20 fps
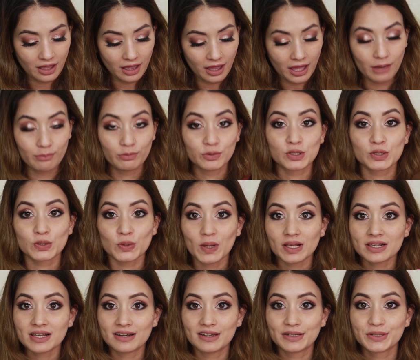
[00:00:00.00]
am so
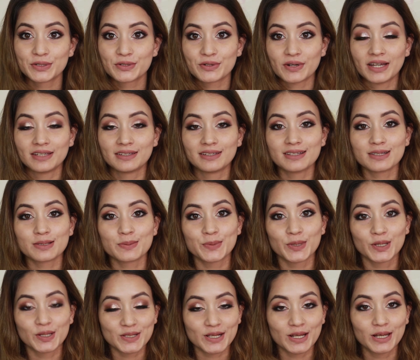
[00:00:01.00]
excited to try this
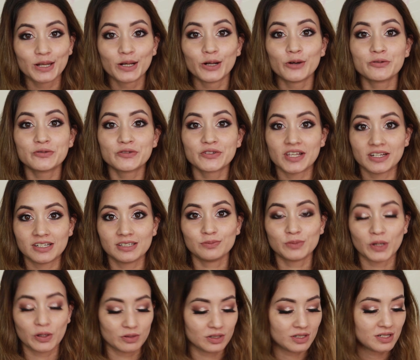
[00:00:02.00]
because I love setting
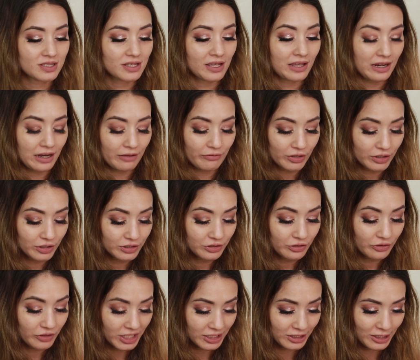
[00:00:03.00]
powders and I've heard
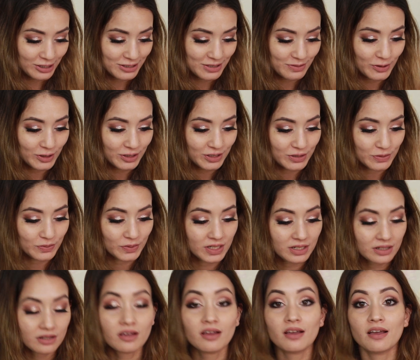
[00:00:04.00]
great things about this
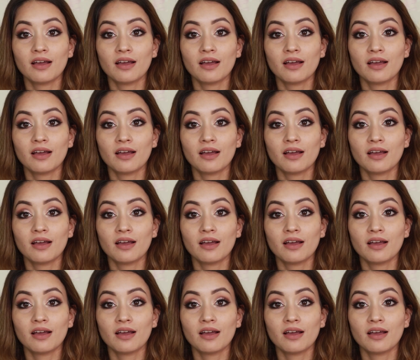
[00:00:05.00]
one.